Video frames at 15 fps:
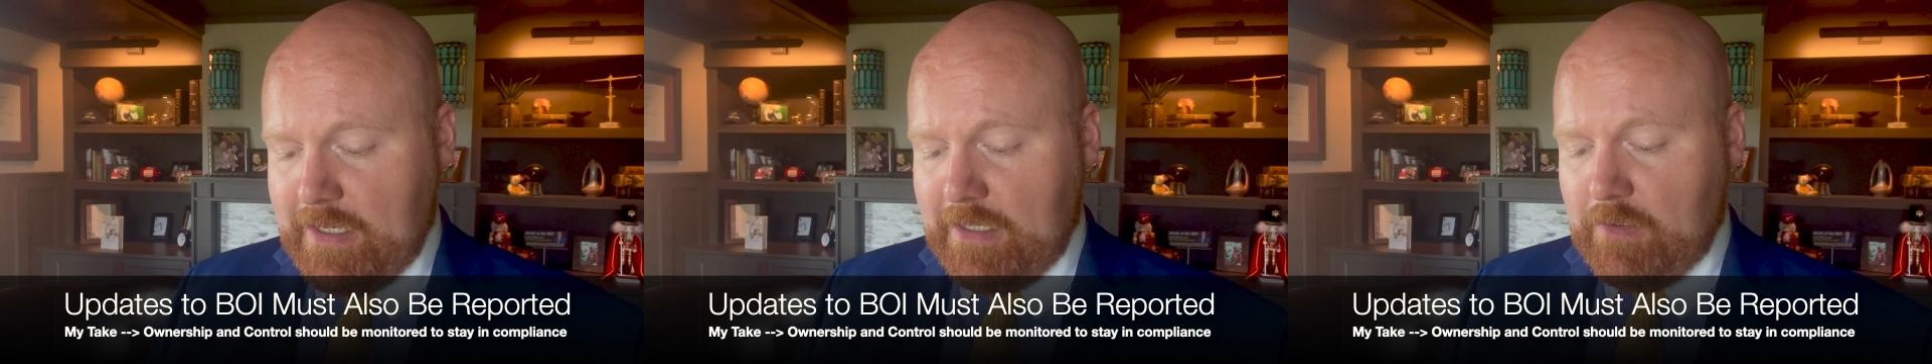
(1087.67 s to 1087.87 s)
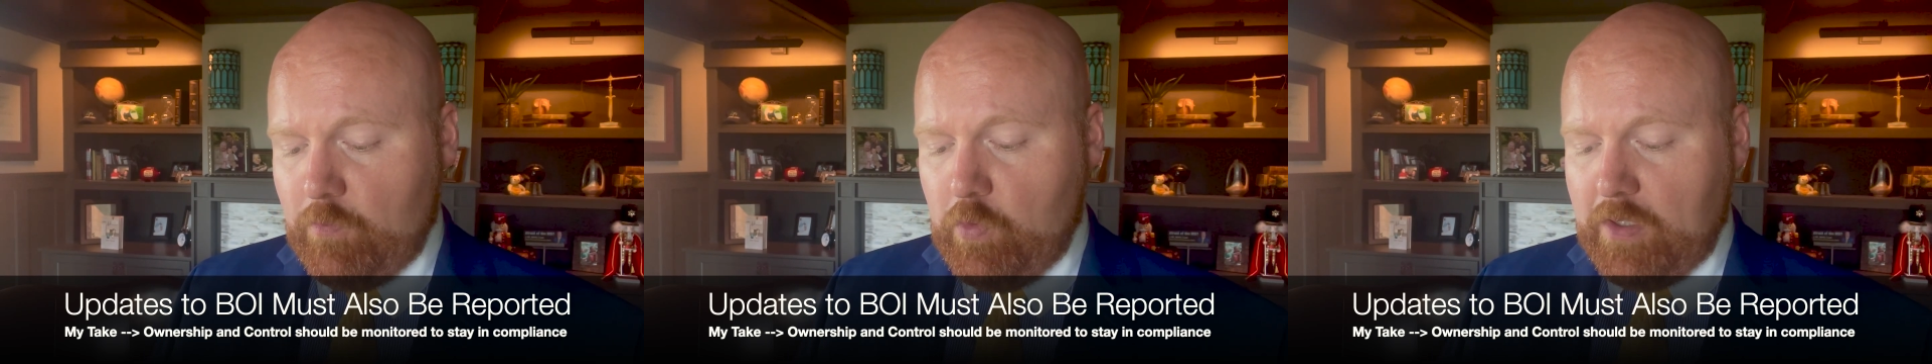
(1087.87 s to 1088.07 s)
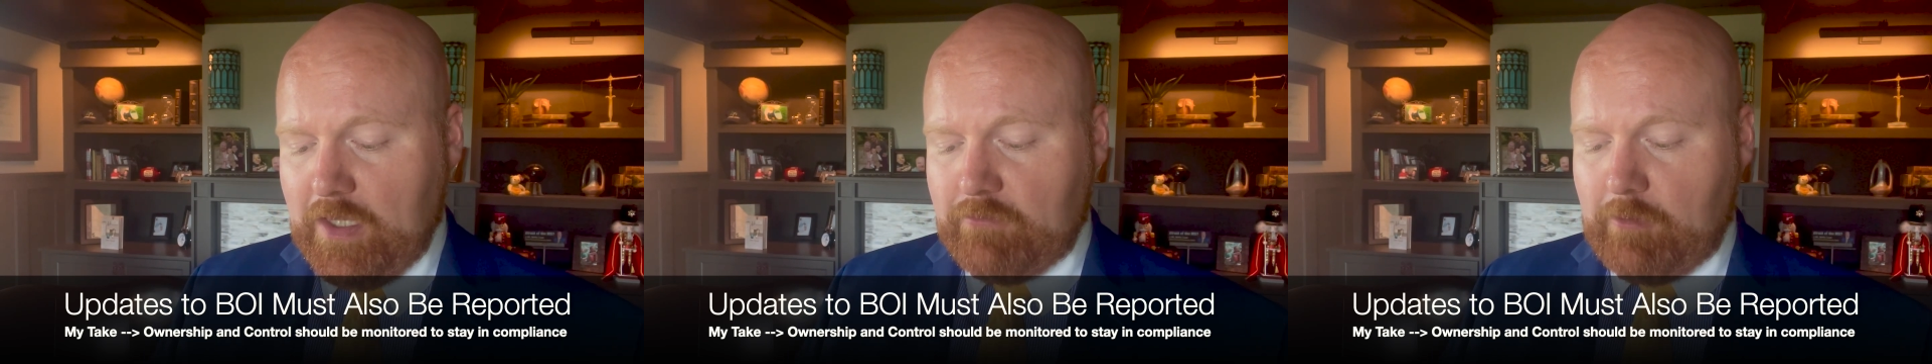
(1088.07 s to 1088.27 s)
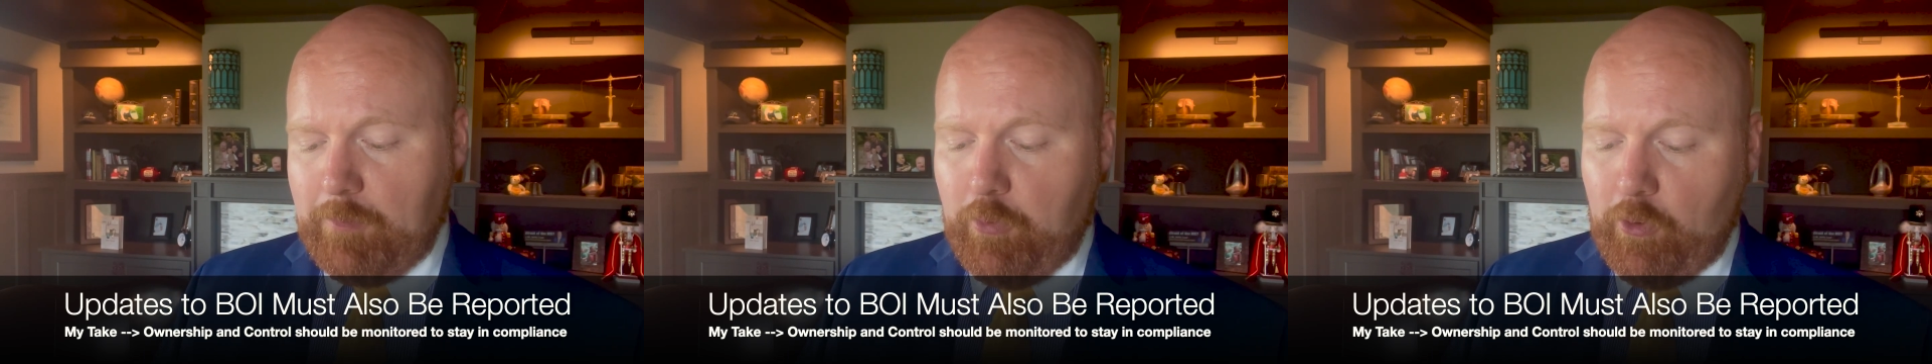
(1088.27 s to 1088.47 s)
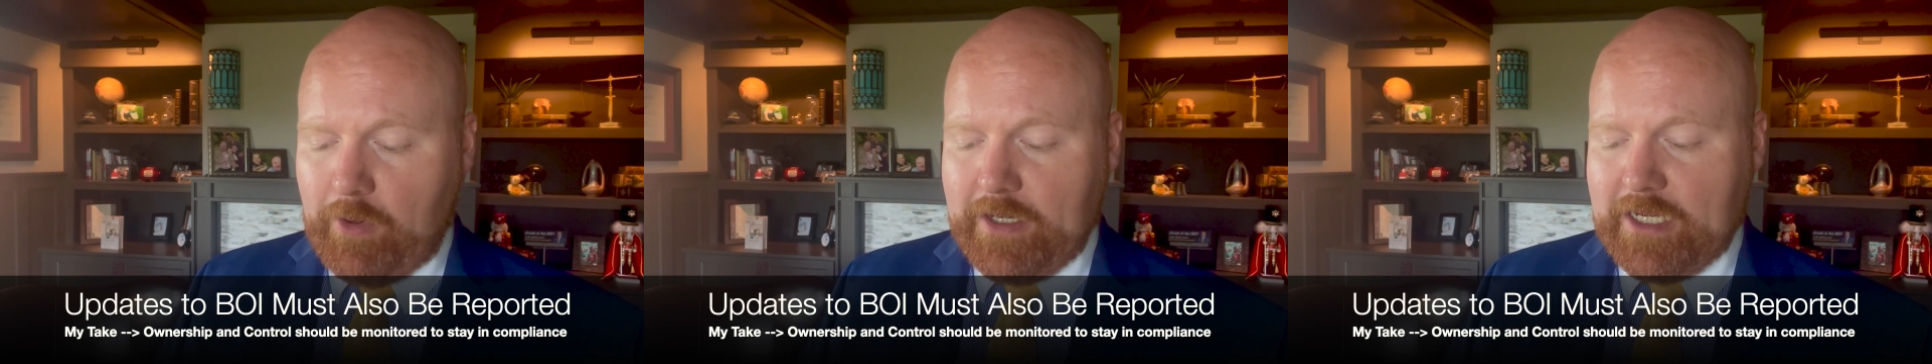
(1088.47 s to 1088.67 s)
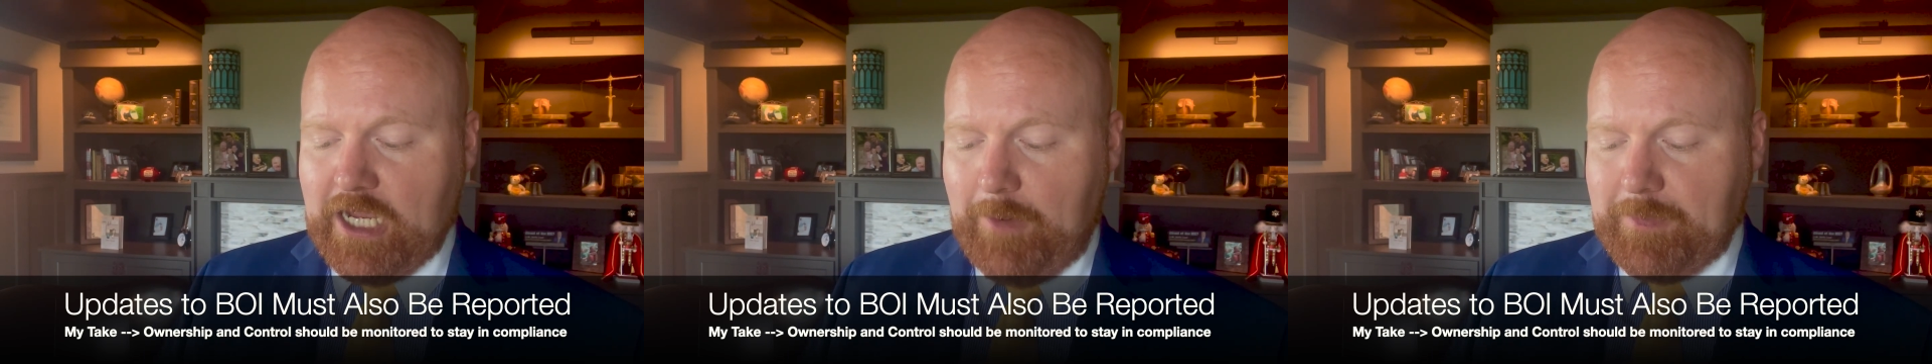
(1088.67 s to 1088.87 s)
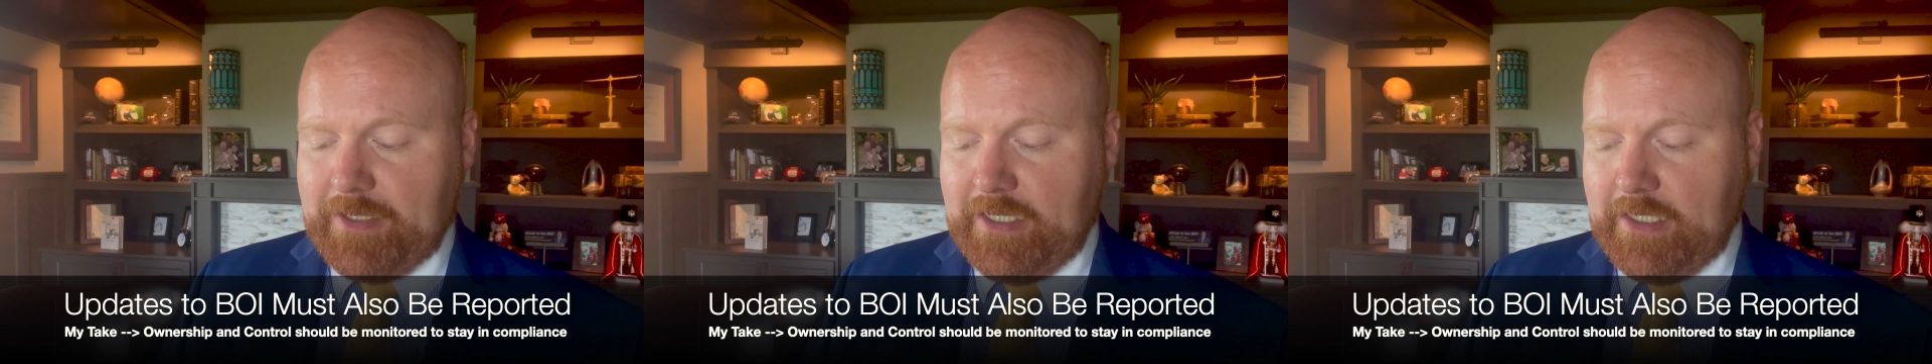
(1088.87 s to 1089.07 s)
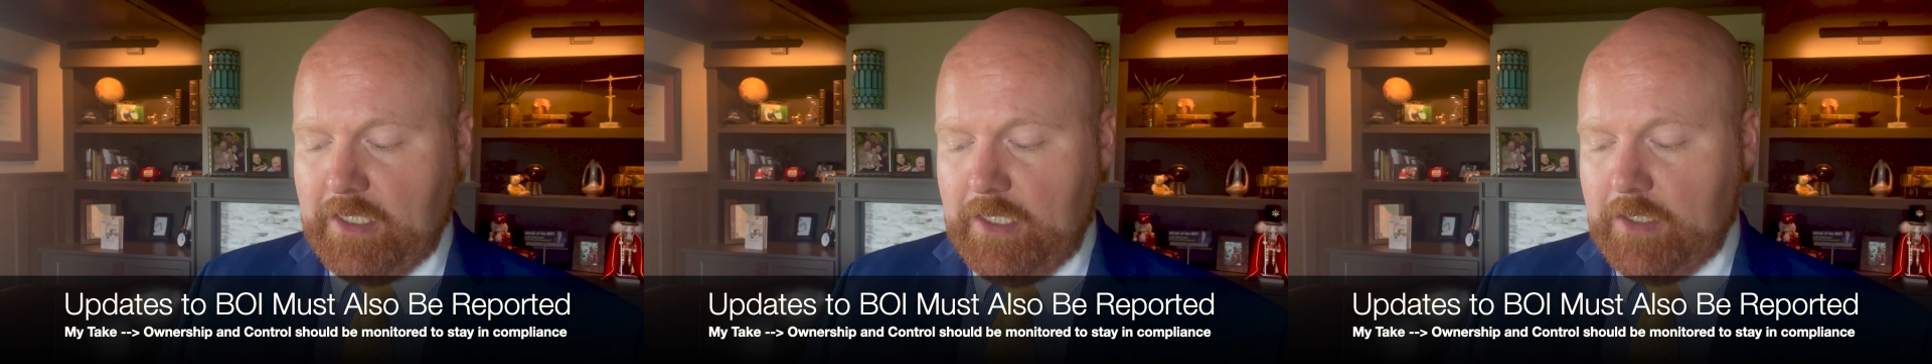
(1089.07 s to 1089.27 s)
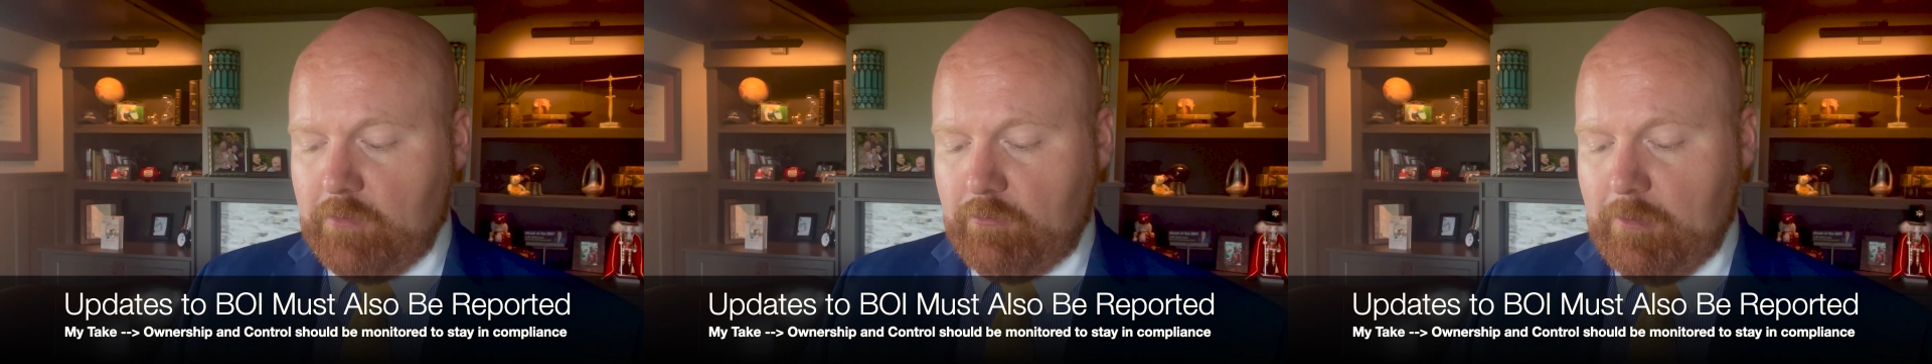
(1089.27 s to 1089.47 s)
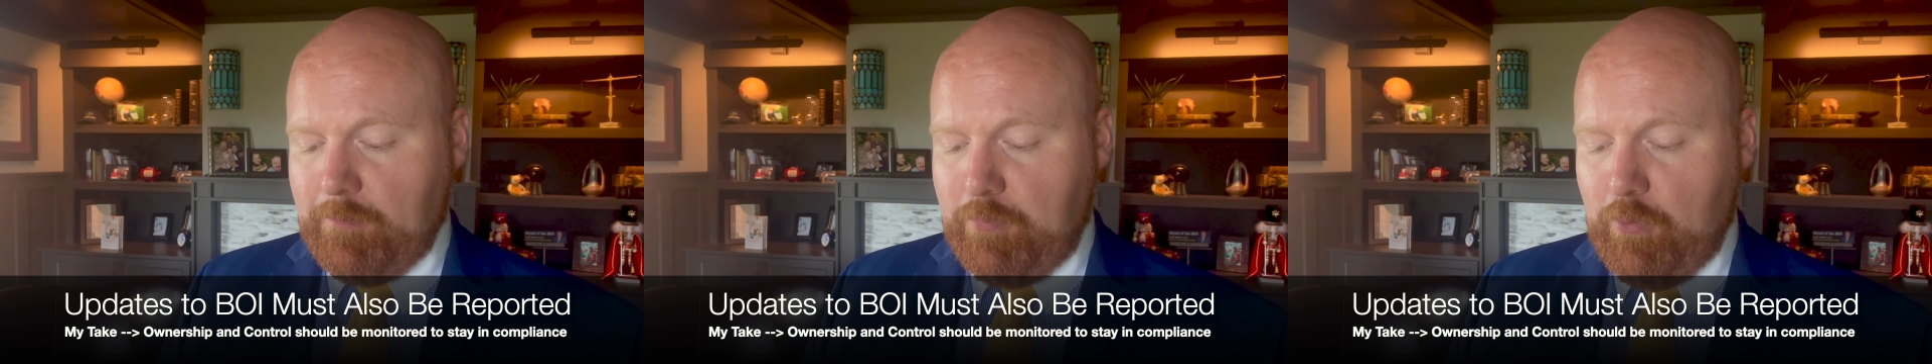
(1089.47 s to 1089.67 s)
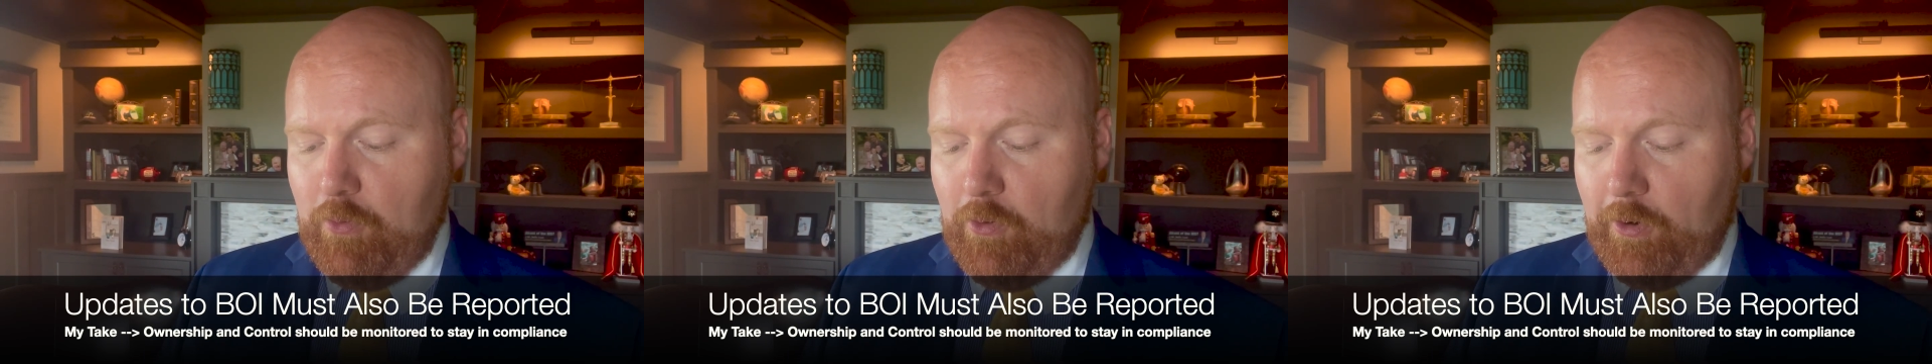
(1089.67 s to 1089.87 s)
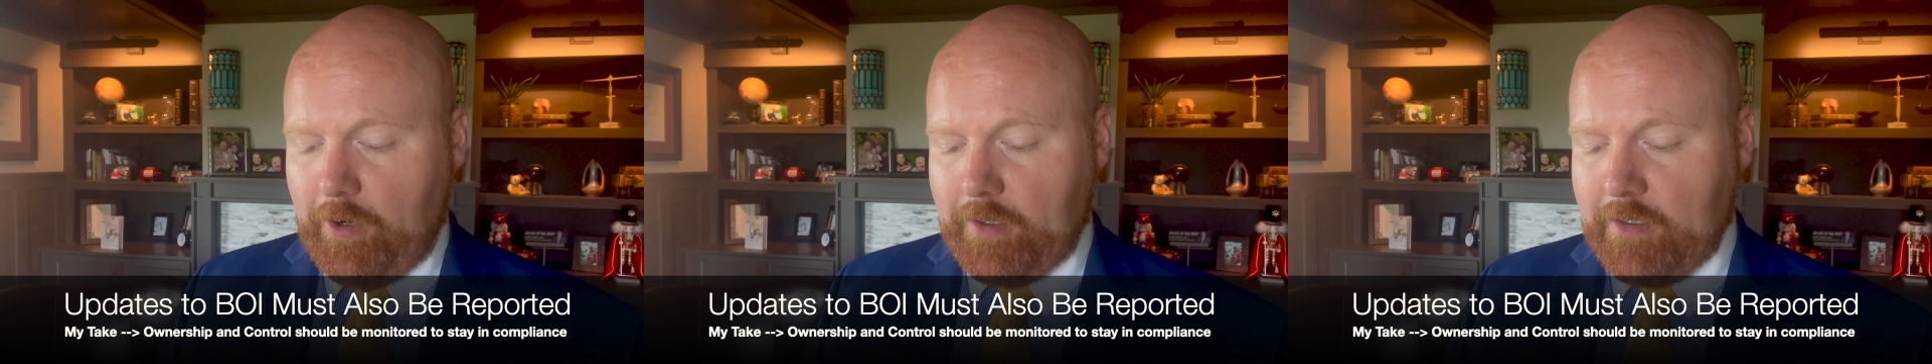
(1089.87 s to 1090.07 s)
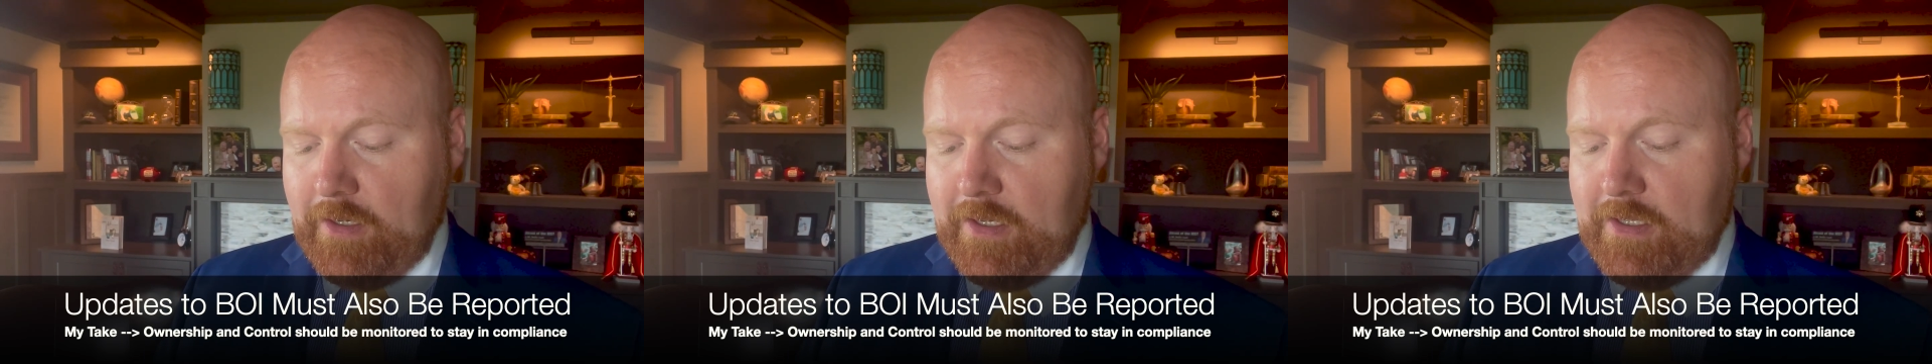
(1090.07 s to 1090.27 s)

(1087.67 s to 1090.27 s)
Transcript: will a reporting company need to report